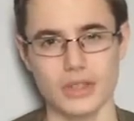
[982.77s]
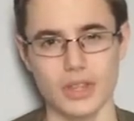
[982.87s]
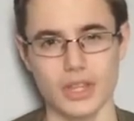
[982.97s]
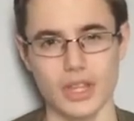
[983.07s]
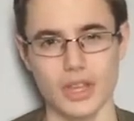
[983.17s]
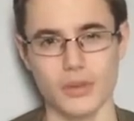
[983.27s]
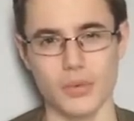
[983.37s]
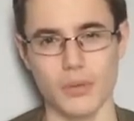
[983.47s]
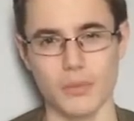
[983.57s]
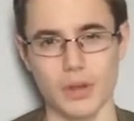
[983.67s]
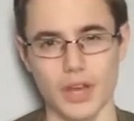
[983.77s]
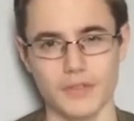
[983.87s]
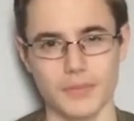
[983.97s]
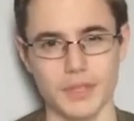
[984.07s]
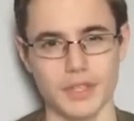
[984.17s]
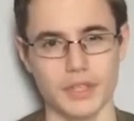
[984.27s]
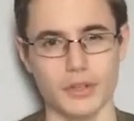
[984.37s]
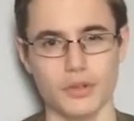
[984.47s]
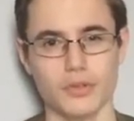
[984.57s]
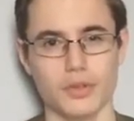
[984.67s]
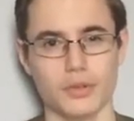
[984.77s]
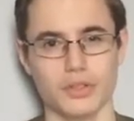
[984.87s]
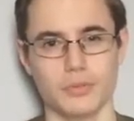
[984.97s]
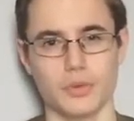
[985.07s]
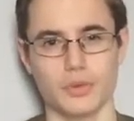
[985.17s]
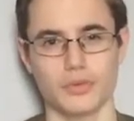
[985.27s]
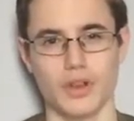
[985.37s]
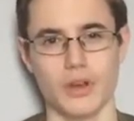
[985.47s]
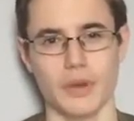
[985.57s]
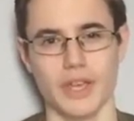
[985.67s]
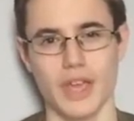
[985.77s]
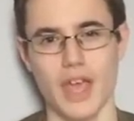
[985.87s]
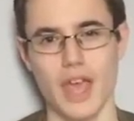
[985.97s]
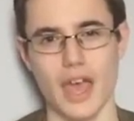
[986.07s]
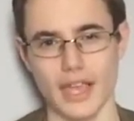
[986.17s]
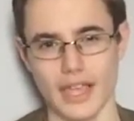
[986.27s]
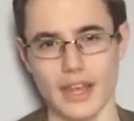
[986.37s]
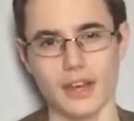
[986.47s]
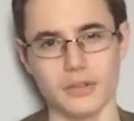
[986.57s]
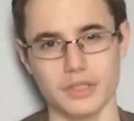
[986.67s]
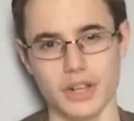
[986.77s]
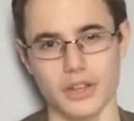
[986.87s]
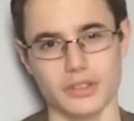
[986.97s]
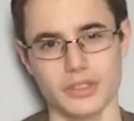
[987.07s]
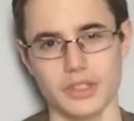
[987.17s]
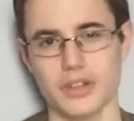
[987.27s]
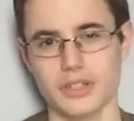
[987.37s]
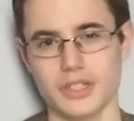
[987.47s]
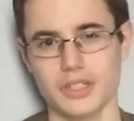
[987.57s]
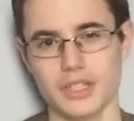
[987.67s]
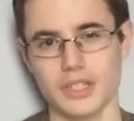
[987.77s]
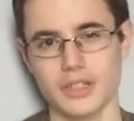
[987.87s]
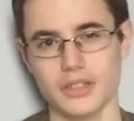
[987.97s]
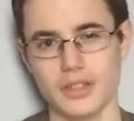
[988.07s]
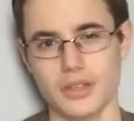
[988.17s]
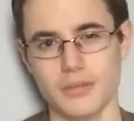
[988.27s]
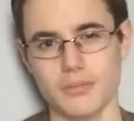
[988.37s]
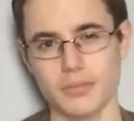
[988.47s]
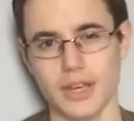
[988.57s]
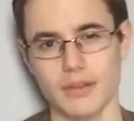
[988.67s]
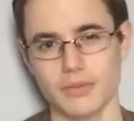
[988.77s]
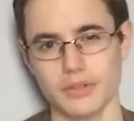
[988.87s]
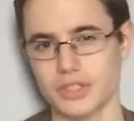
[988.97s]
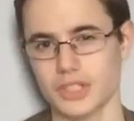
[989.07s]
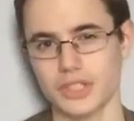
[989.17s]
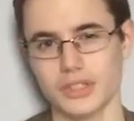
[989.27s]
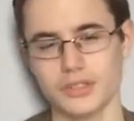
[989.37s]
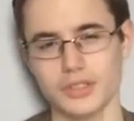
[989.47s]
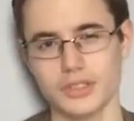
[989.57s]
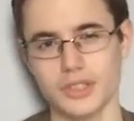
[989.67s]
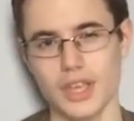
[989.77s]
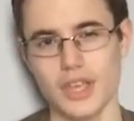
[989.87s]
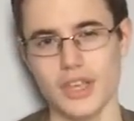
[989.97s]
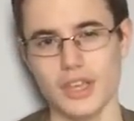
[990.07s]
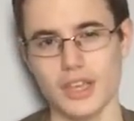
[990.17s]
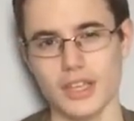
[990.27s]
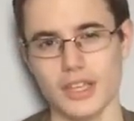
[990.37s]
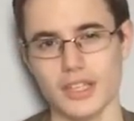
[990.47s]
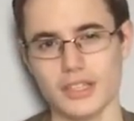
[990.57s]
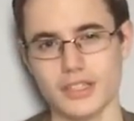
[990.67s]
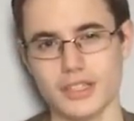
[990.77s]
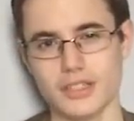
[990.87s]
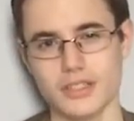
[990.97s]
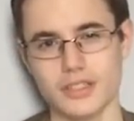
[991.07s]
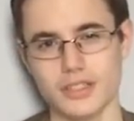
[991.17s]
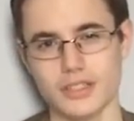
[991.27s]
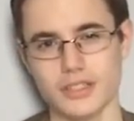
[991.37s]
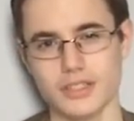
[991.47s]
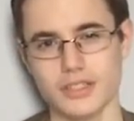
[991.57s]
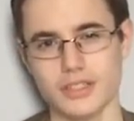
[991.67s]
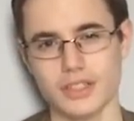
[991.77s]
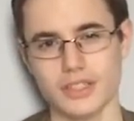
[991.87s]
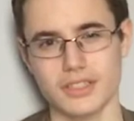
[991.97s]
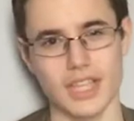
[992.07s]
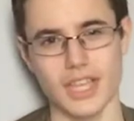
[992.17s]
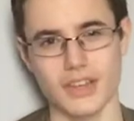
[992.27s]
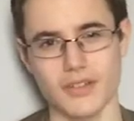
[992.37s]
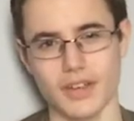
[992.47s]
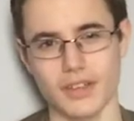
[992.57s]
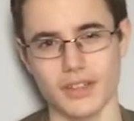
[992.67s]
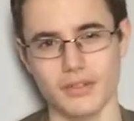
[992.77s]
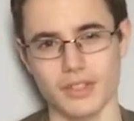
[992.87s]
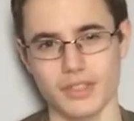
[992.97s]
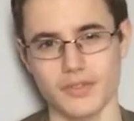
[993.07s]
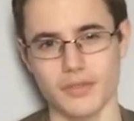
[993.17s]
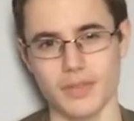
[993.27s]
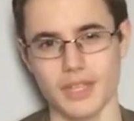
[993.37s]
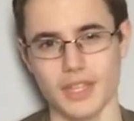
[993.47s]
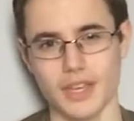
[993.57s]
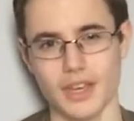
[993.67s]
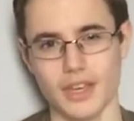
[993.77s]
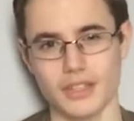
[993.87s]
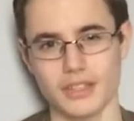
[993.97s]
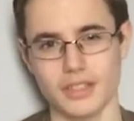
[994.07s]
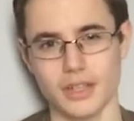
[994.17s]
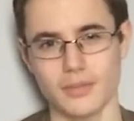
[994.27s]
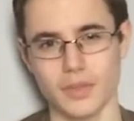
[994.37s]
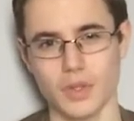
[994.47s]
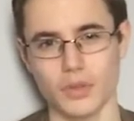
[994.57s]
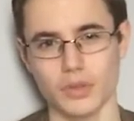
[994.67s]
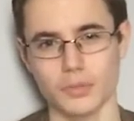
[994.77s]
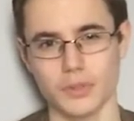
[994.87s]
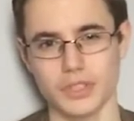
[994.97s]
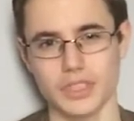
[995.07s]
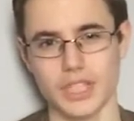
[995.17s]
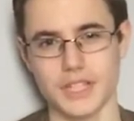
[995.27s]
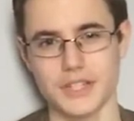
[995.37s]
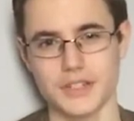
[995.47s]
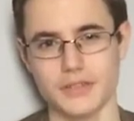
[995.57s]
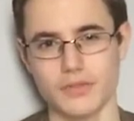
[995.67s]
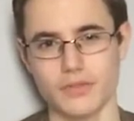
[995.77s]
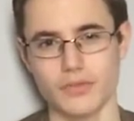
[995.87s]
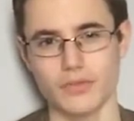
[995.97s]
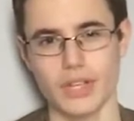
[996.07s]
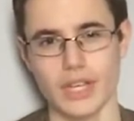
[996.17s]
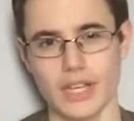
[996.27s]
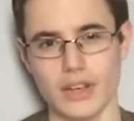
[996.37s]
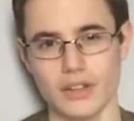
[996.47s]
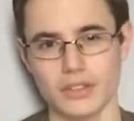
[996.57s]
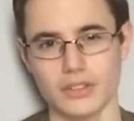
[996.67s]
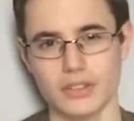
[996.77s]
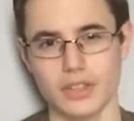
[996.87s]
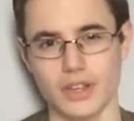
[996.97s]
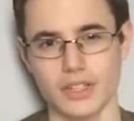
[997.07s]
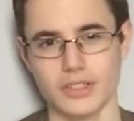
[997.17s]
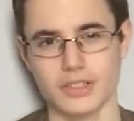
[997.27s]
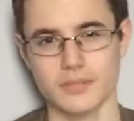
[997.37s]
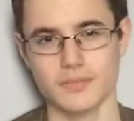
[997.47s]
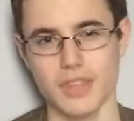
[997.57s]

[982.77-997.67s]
think the other one would have to be the North Yorkshire Moors Railway. Again, I was close to going to see it, but I haven't got a chance. It's just the scenery, I think, does it for me there. And Grosmont Station really looks nice.